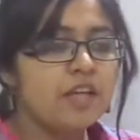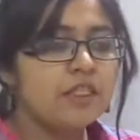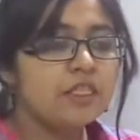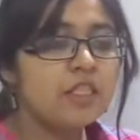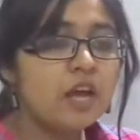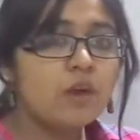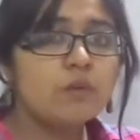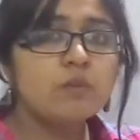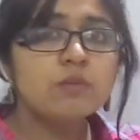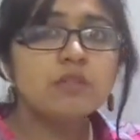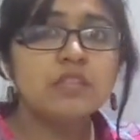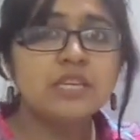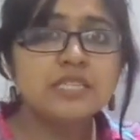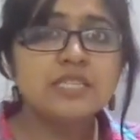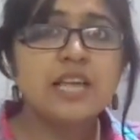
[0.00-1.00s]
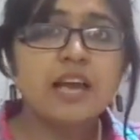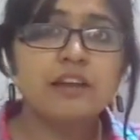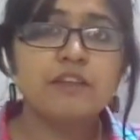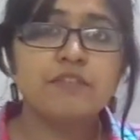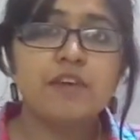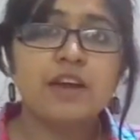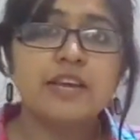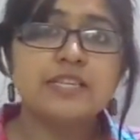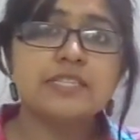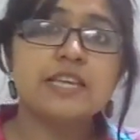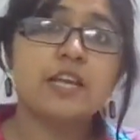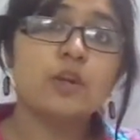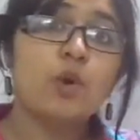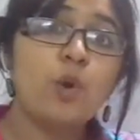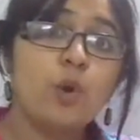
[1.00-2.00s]
Now, this sacrifice
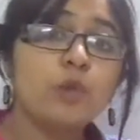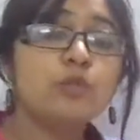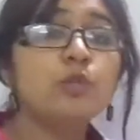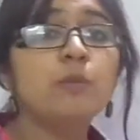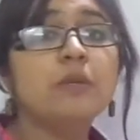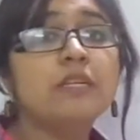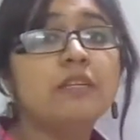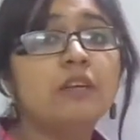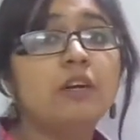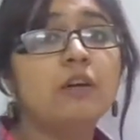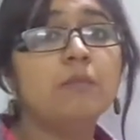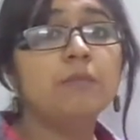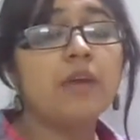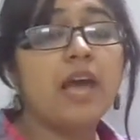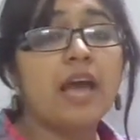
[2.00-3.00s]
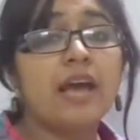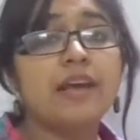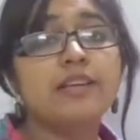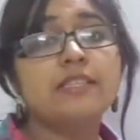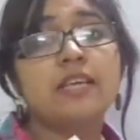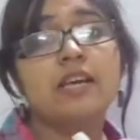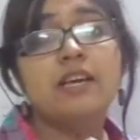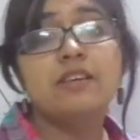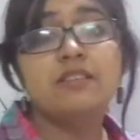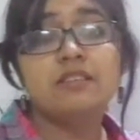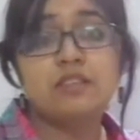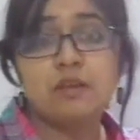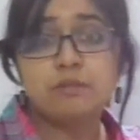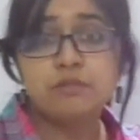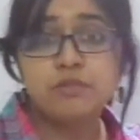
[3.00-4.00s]
can also be termed as
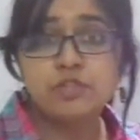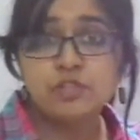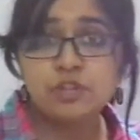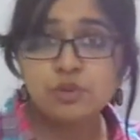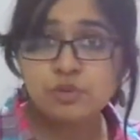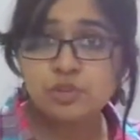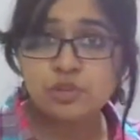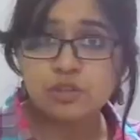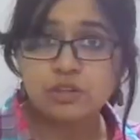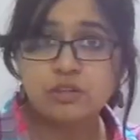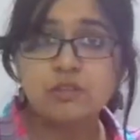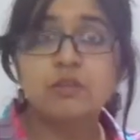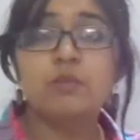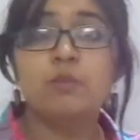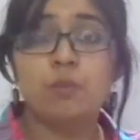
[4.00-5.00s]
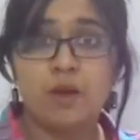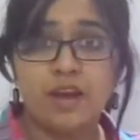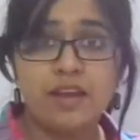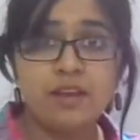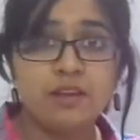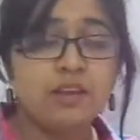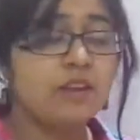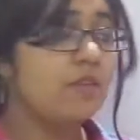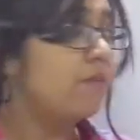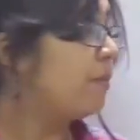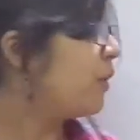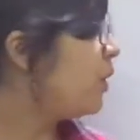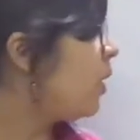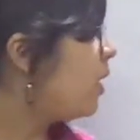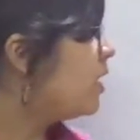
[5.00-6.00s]
substitution. Why?
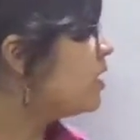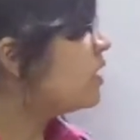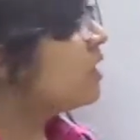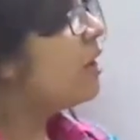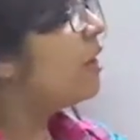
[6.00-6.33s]
Because